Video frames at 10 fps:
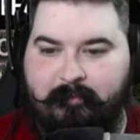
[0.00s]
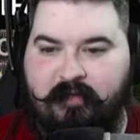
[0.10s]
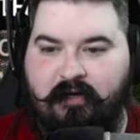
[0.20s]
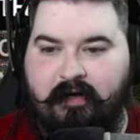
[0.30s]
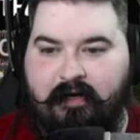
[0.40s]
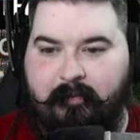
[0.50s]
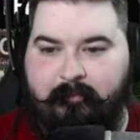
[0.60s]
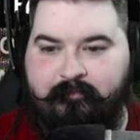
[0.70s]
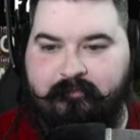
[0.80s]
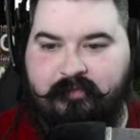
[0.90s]

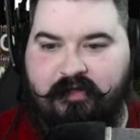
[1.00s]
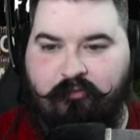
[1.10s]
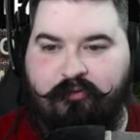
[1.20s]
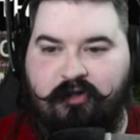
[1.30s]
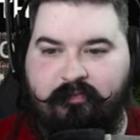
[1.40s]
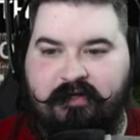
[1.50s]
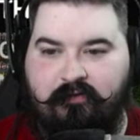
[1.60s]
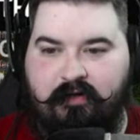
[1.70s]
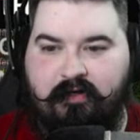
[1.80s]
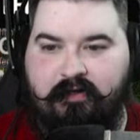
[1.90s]
Alrighty. Let me pull up
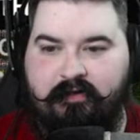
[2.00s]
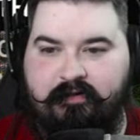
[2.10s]
Kira.